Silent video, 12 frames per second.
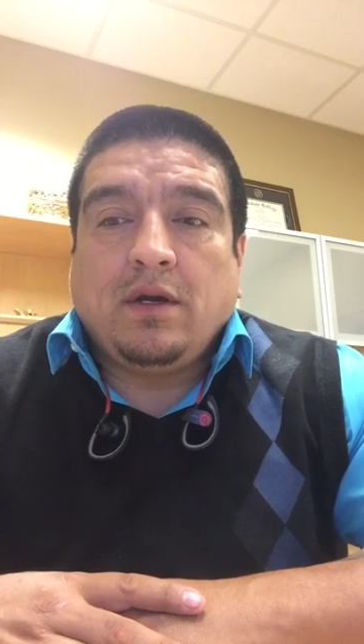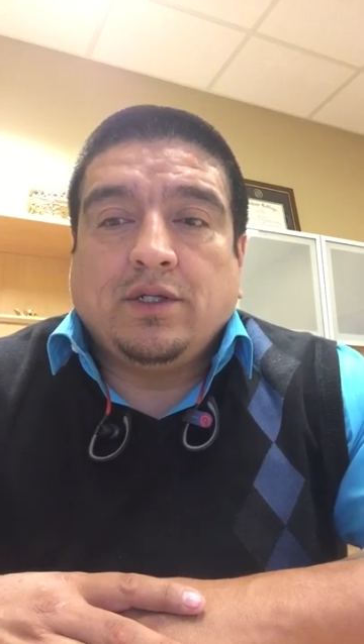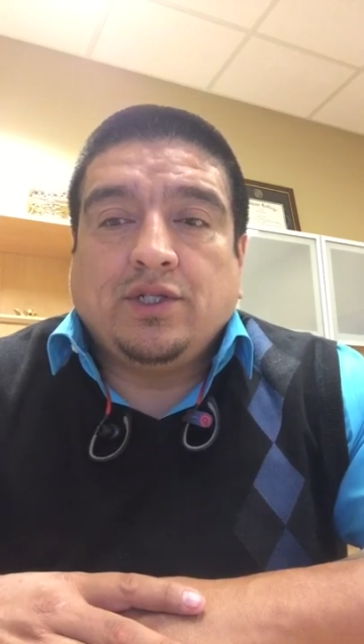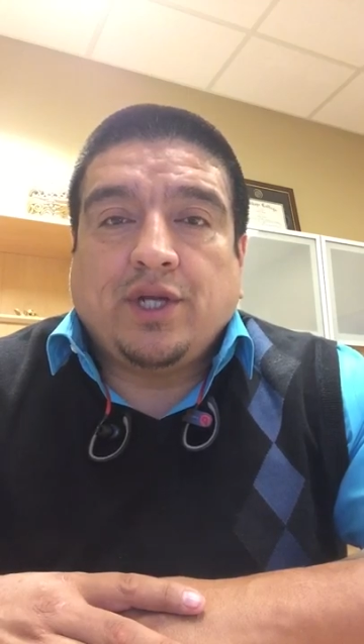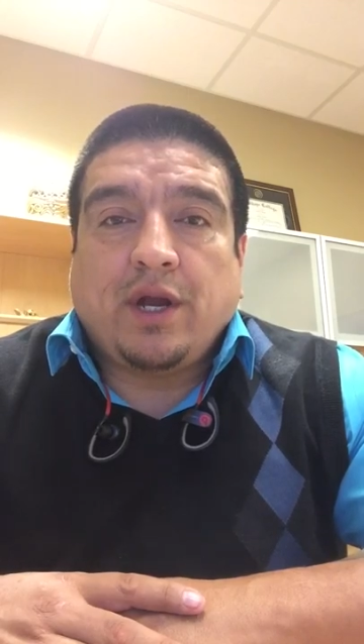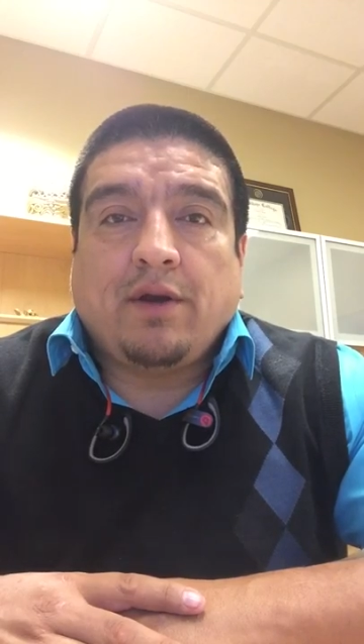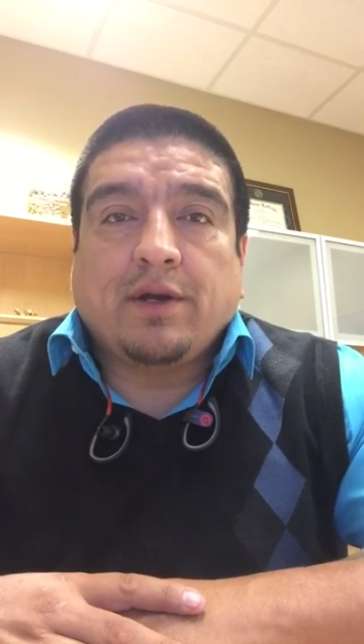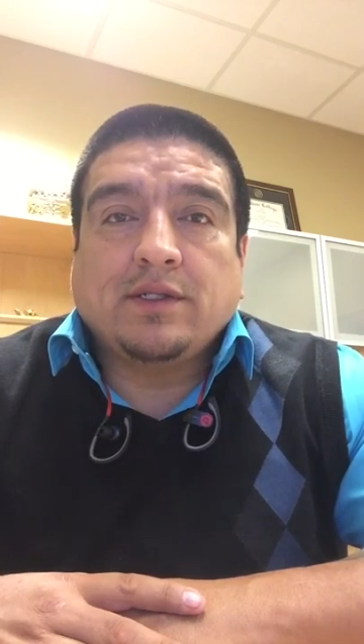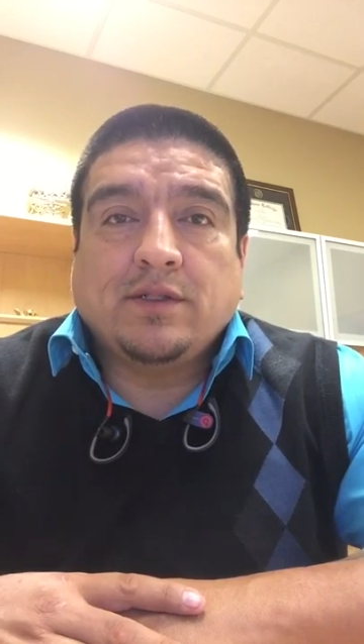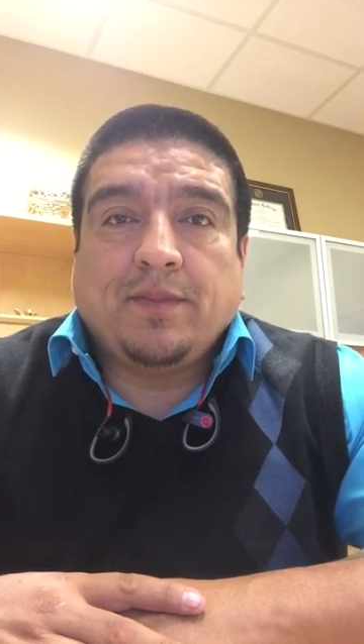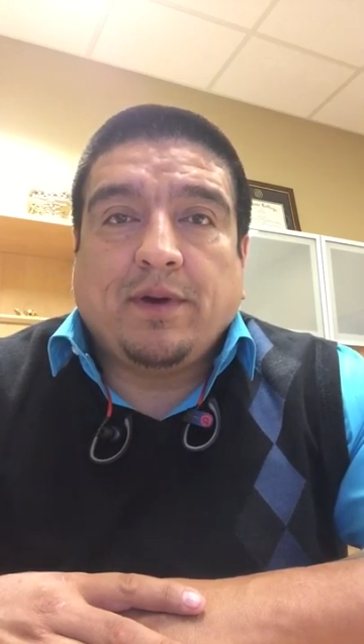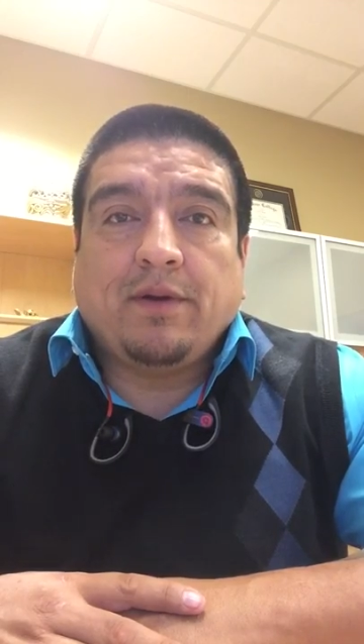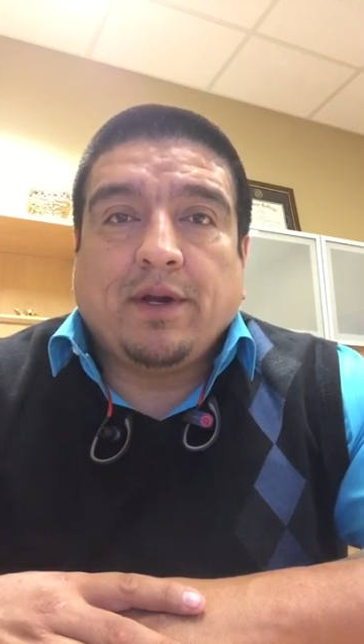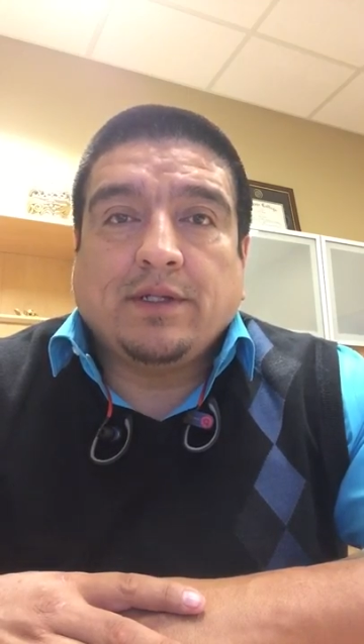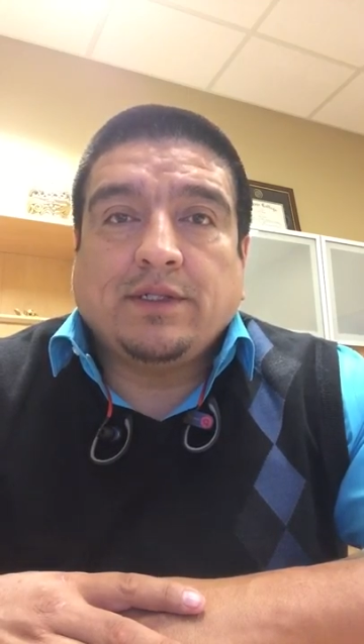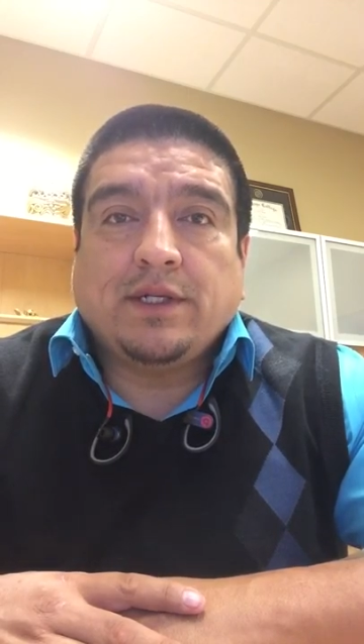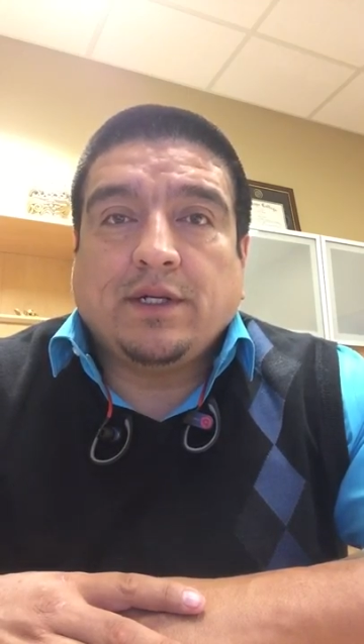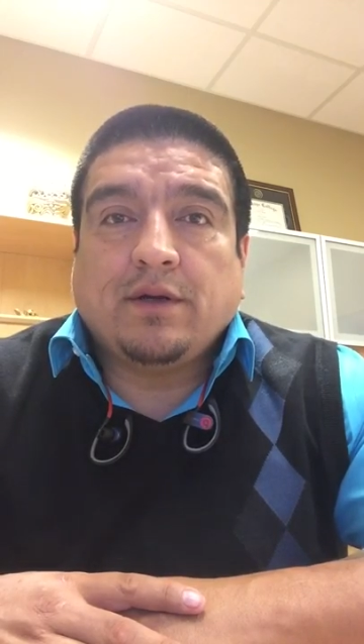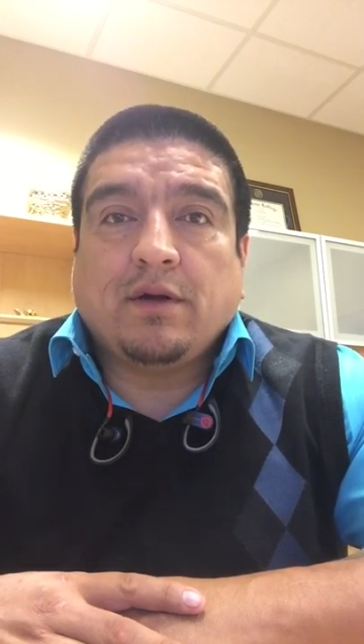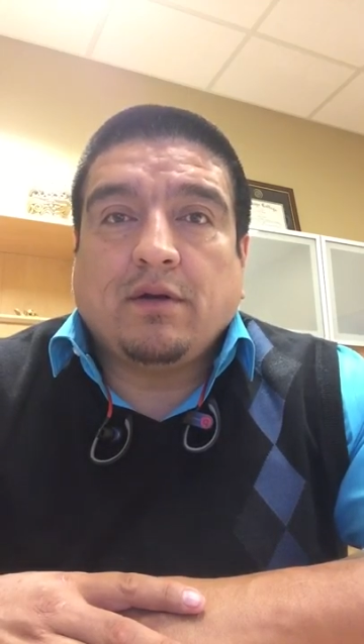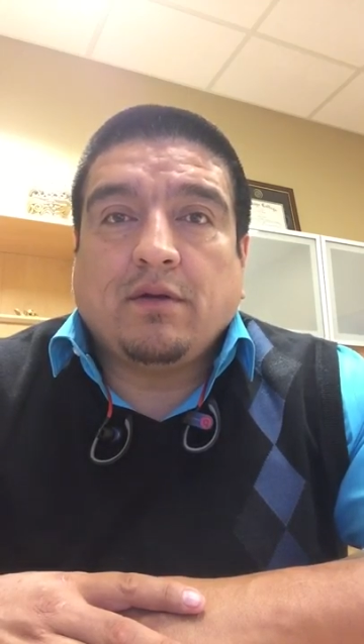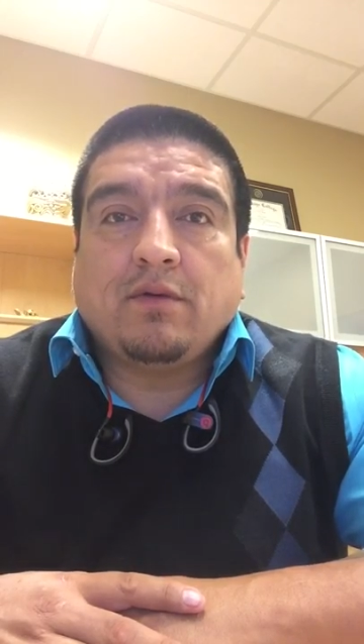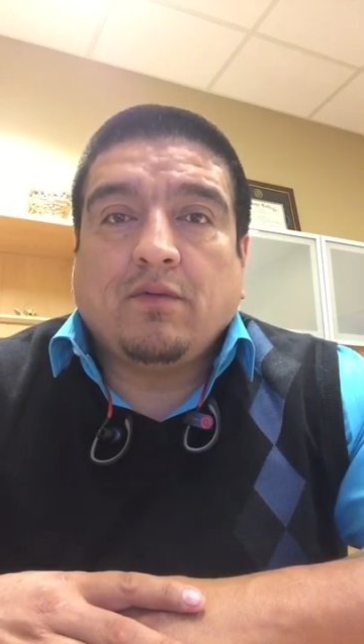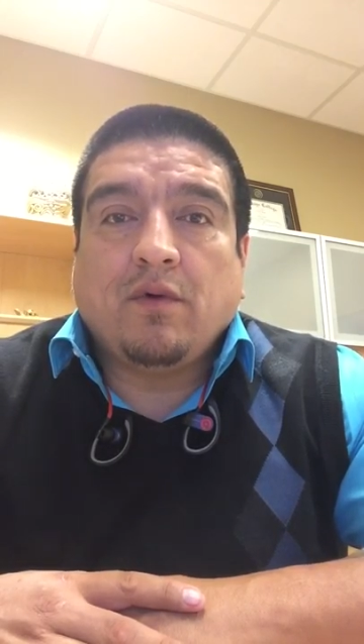shared experience here,